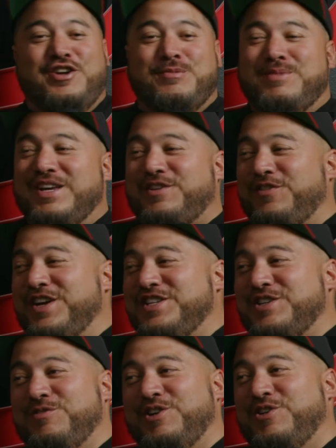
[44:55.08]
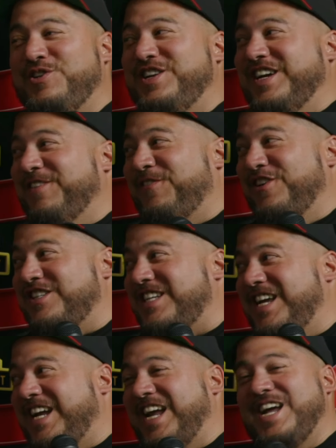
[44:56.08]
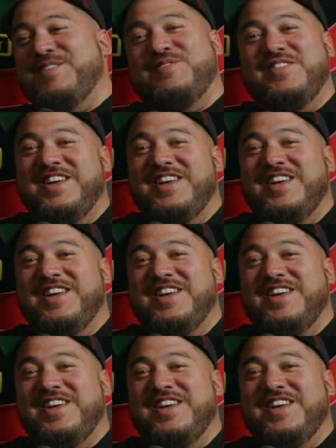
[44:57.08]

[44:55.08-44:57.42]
They're your best friends in recruiting. First day of camp.